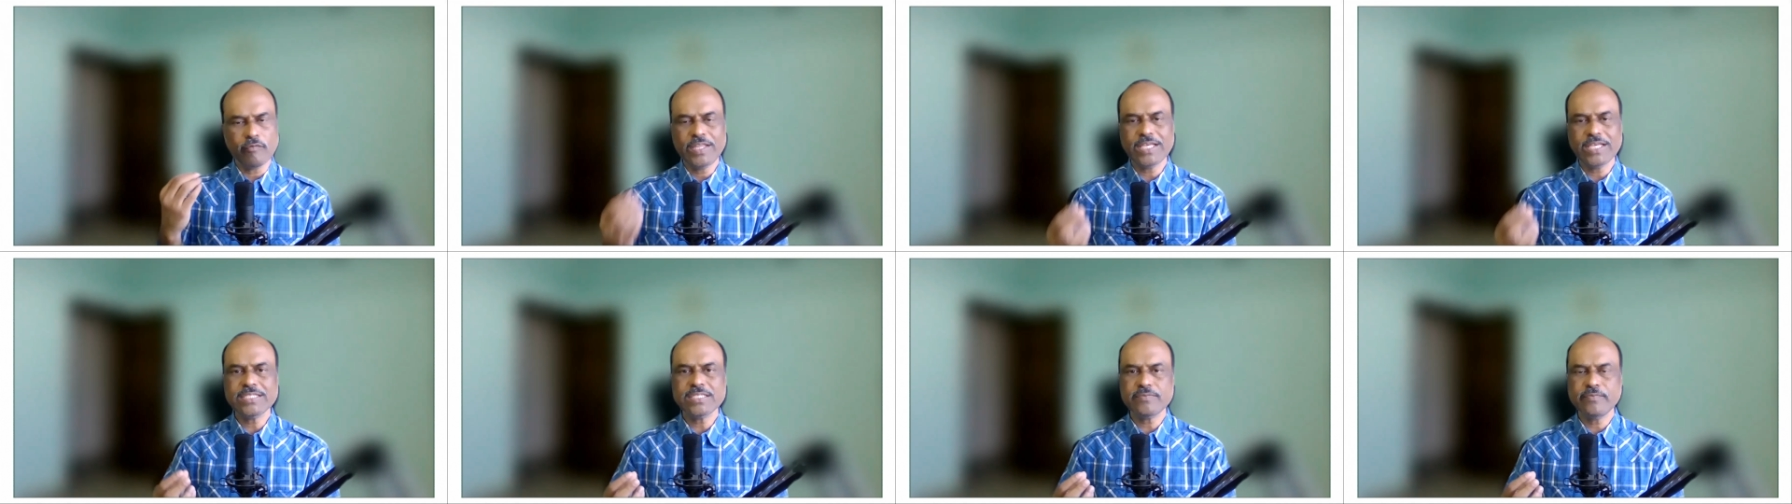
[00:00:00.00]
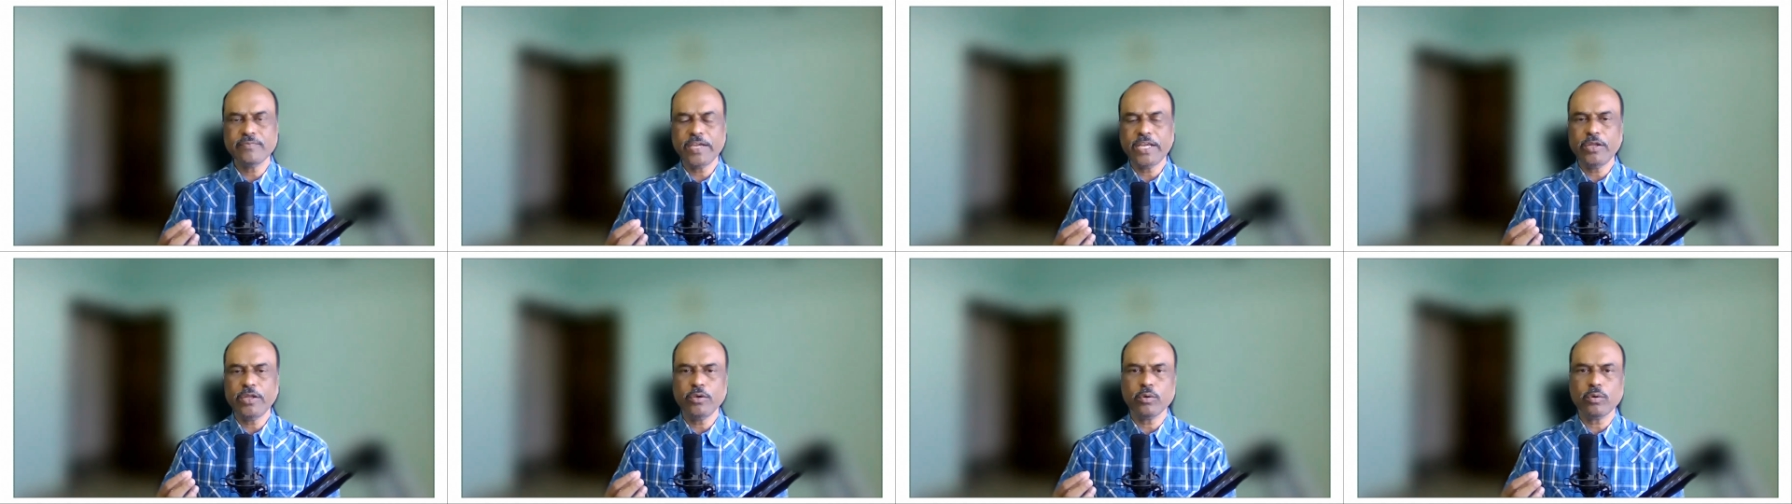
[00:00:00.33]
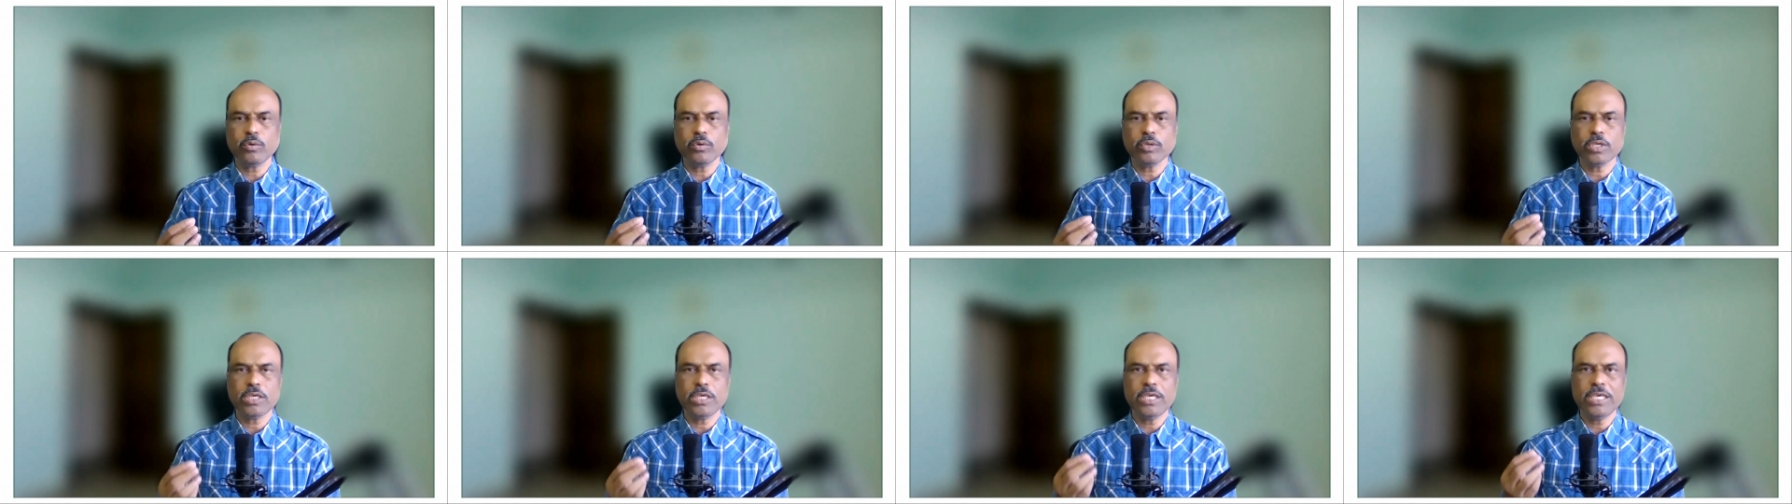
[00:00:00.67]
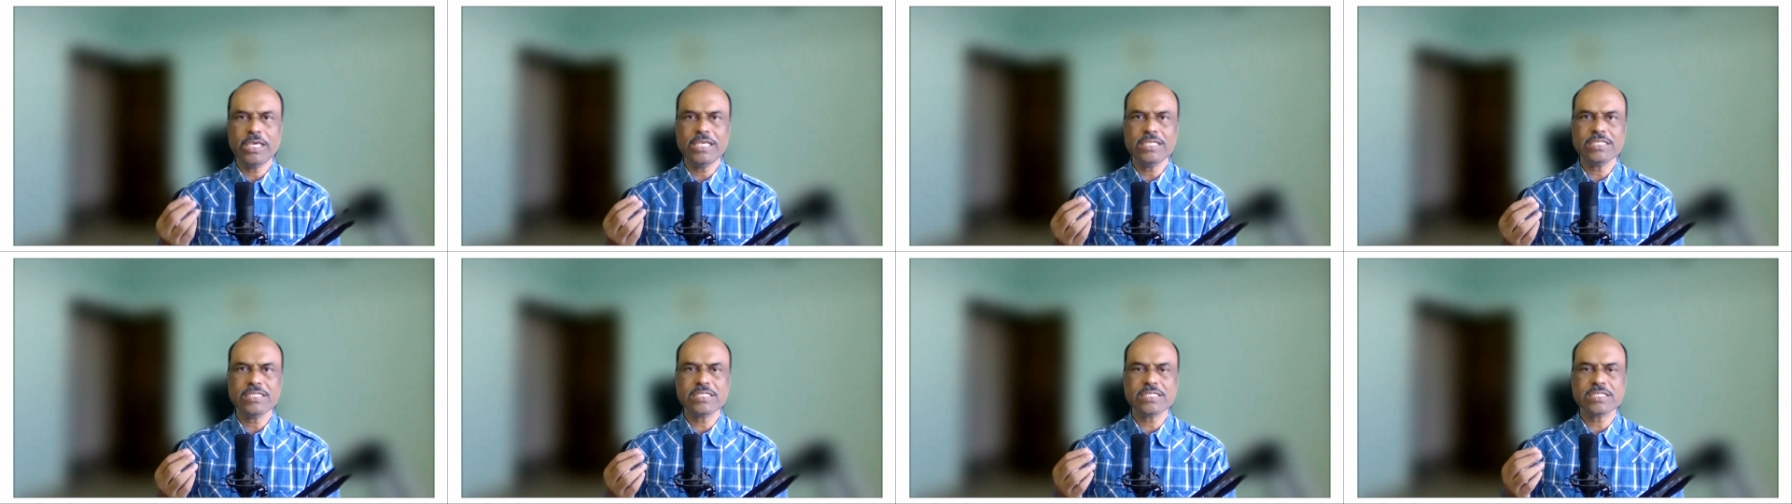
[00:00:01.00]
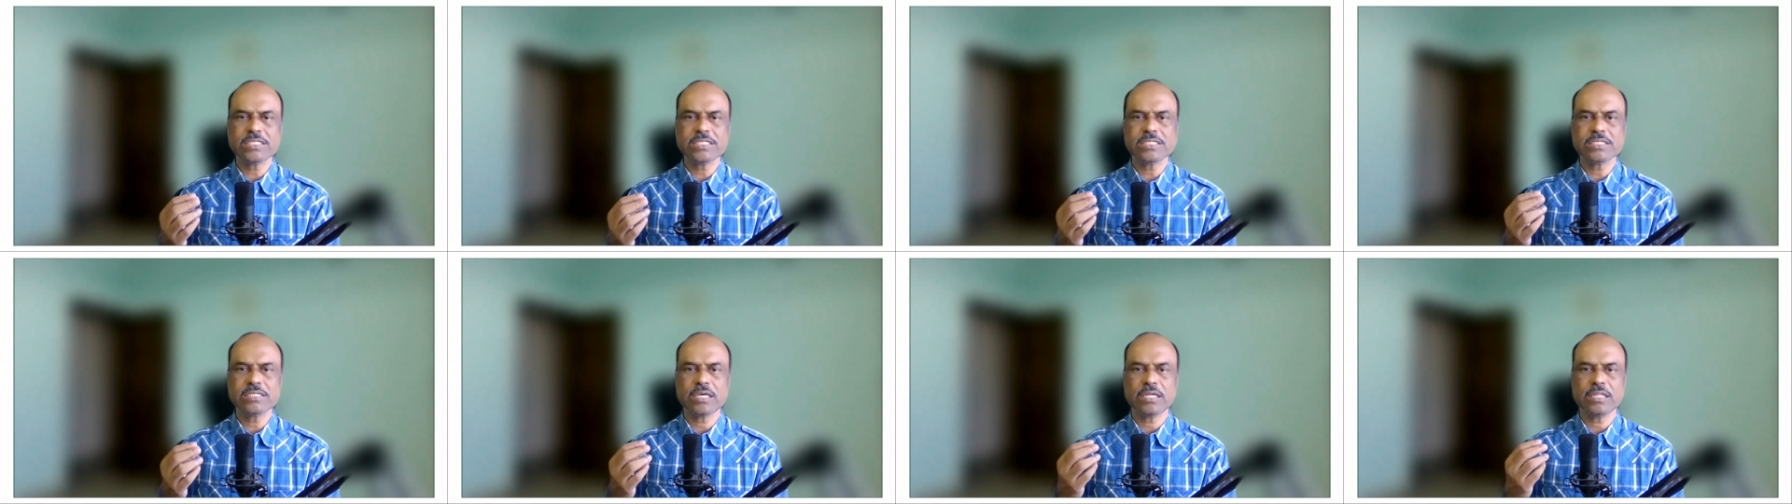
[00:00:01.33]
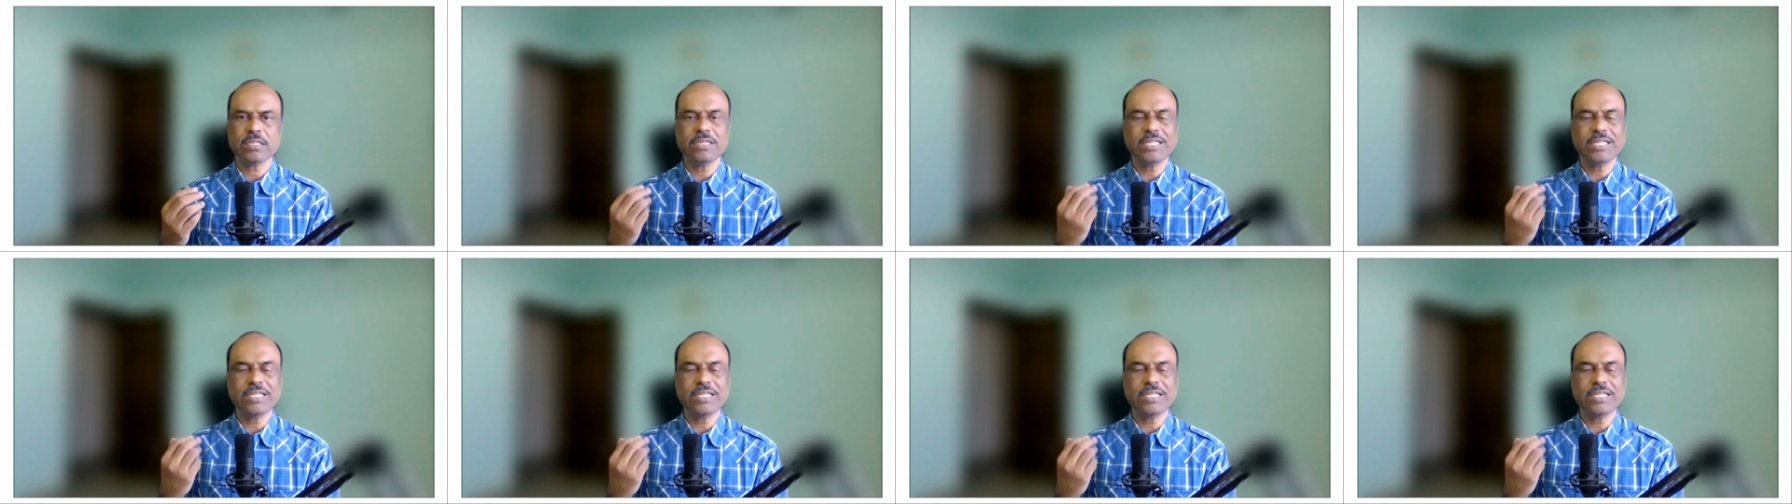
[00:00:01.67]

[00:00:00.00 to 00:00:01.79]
of this video is